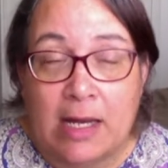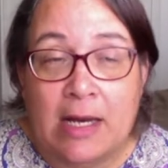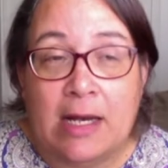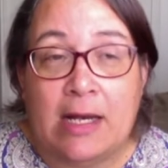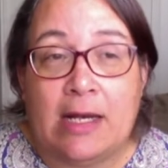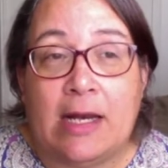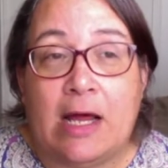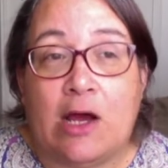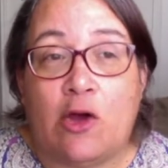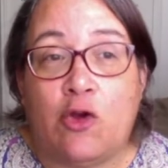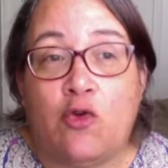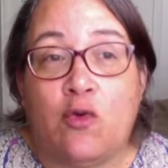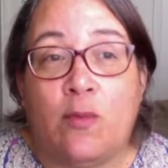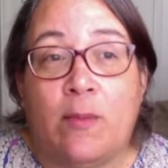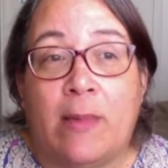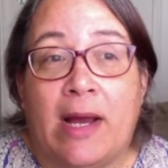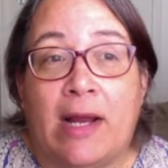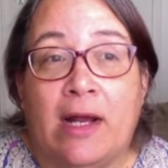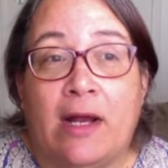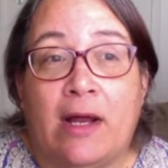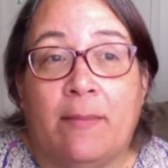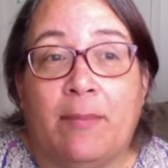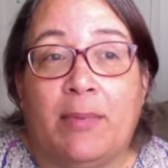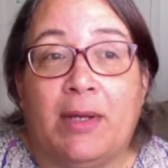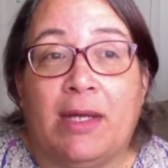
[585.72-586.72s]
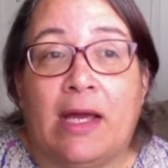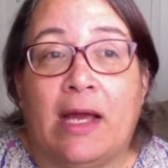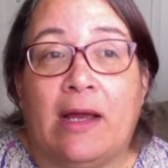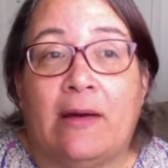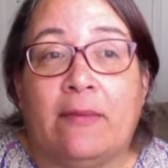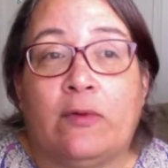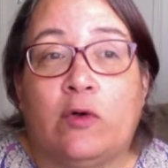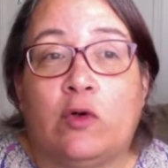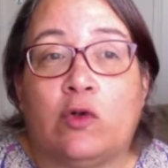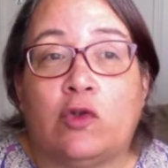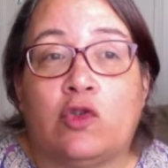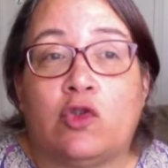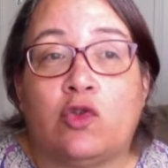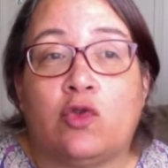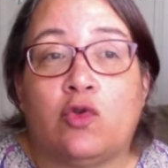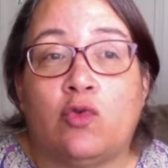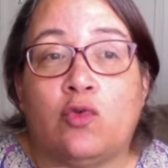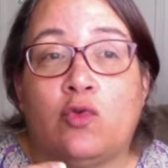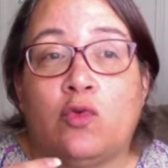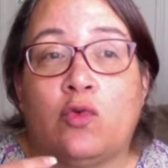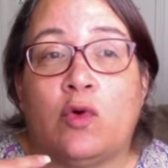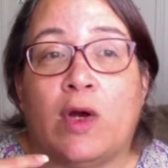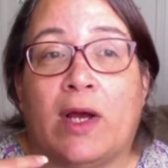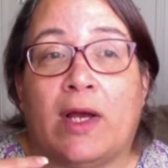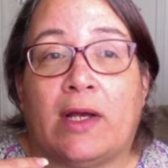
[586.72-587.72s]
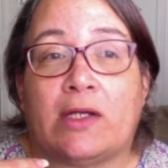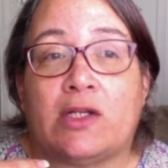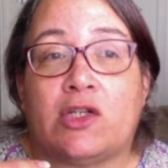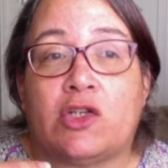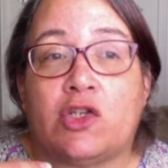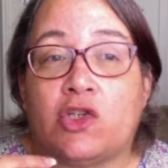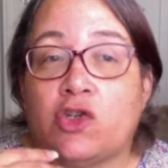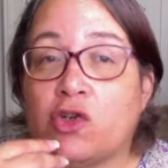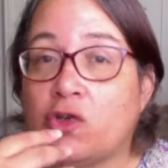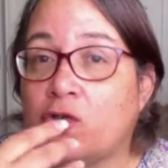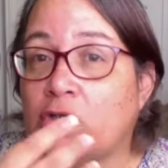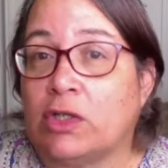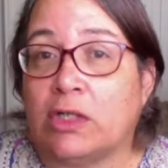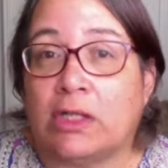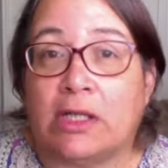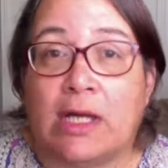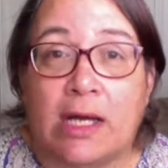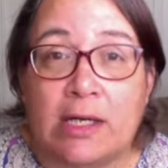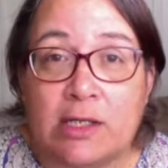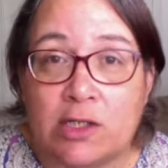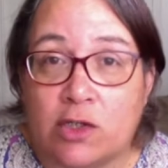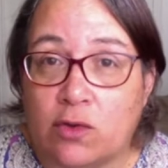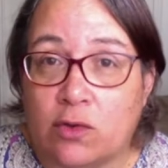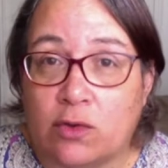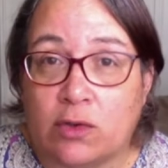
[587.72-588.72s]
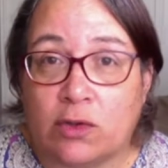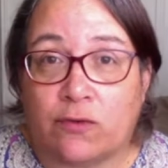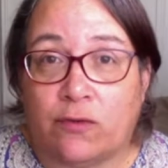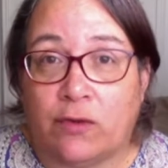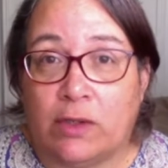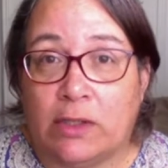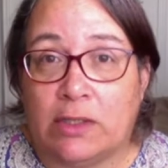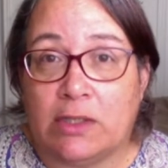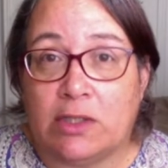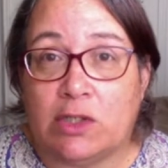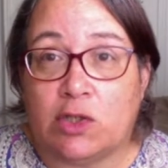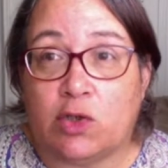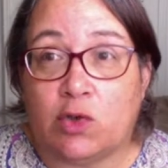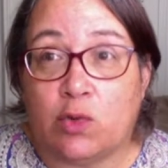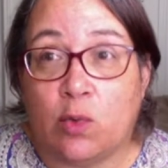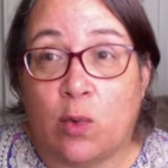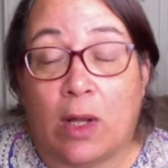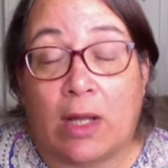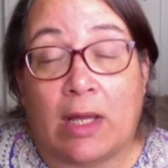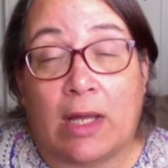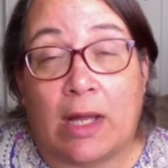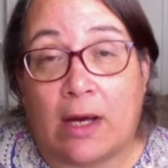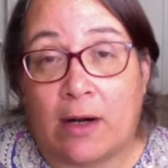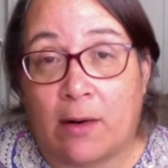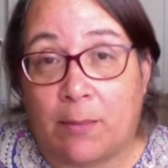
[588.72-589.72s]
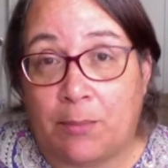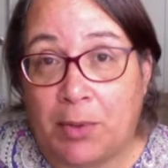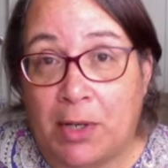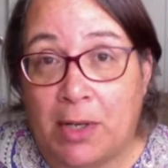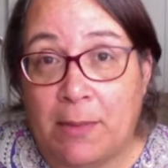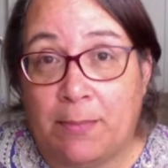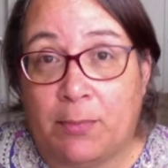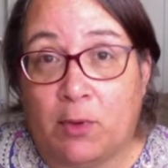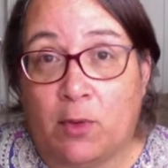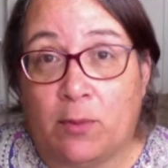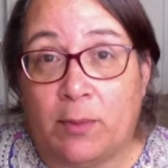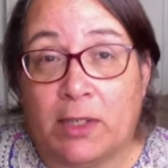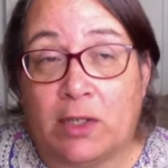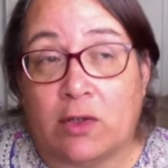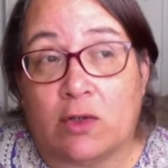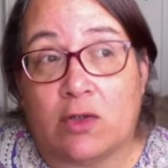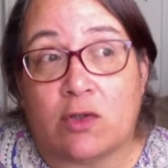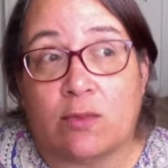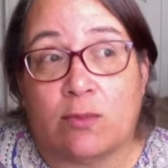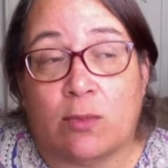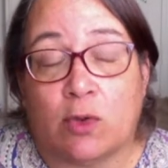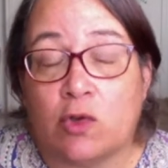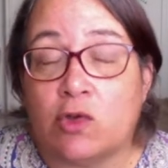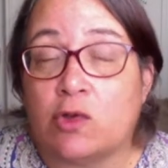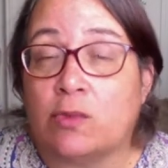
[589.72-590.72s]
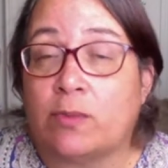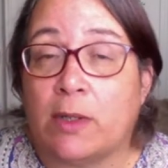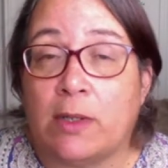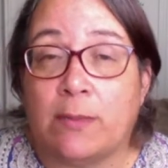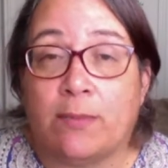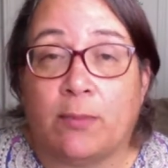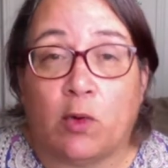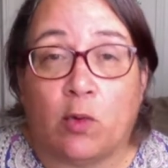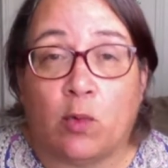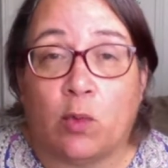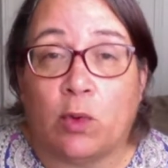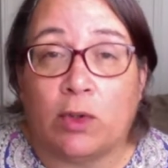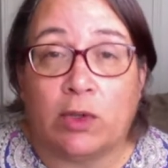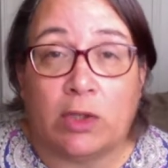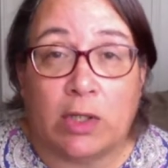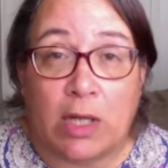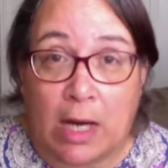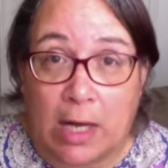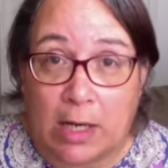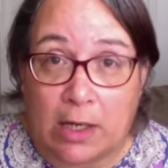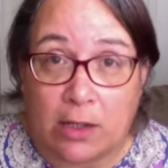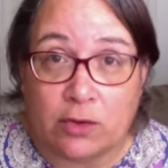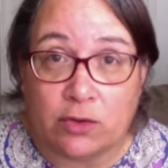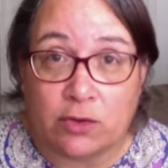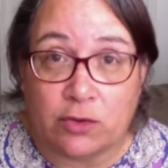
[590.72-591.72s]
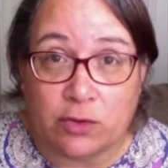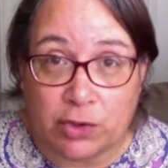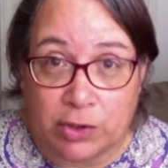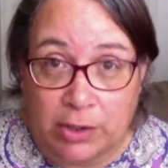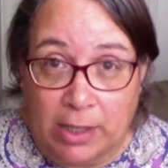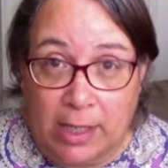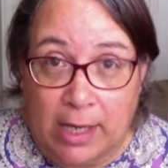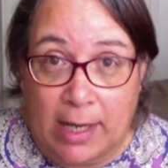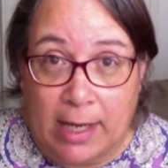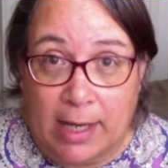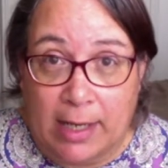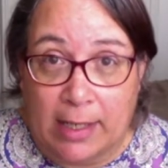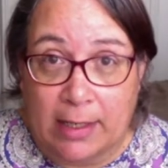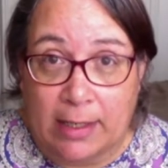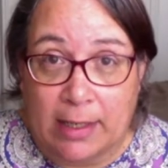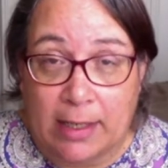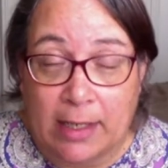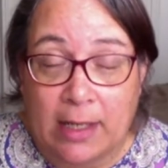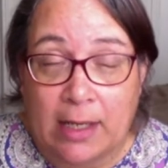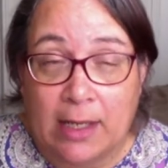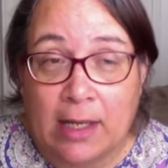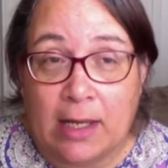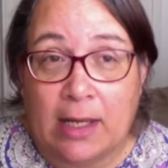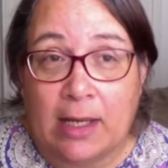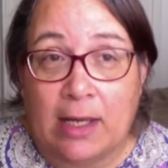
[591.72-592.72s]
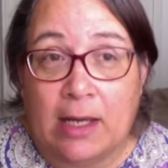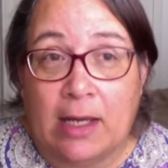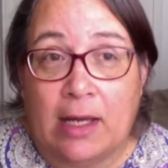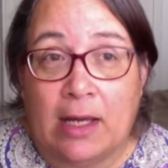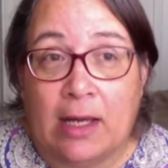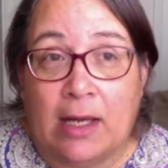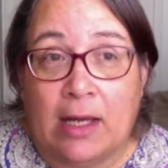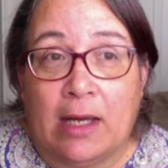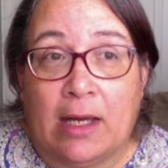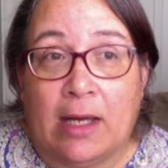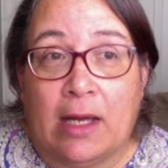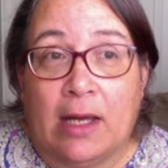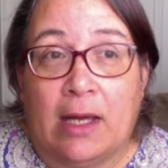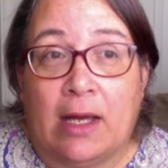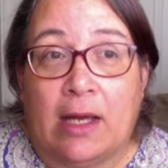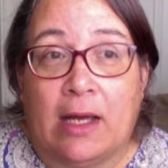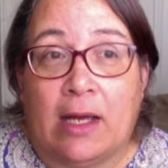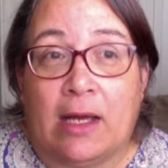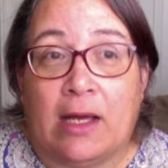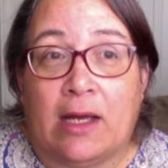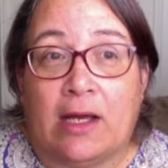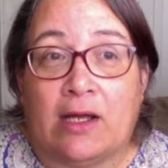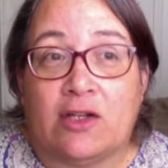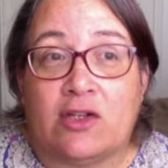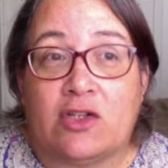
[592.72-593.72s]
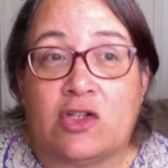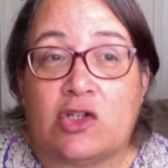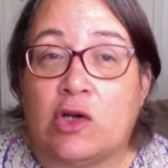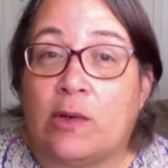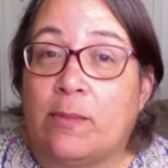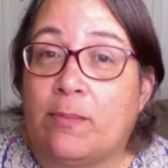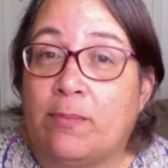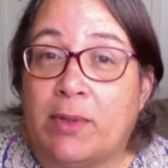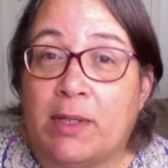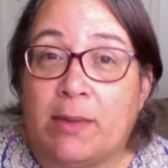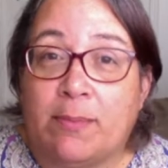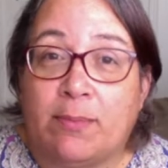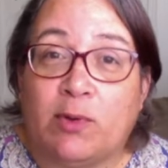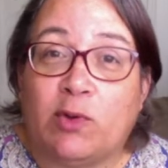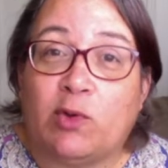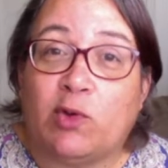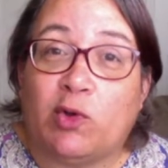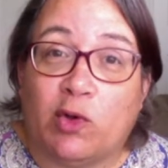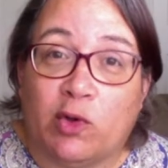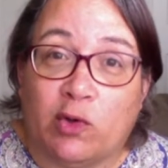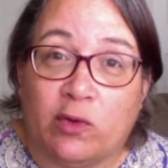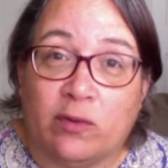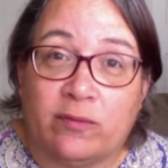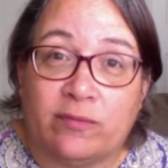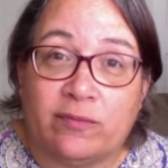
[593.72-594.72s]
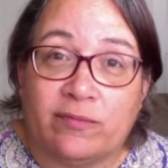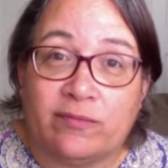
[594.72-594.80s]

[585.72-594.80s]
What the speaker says: Now, you might not be able to externalize those feelings to a lot of people because most people will not understand. Some people do.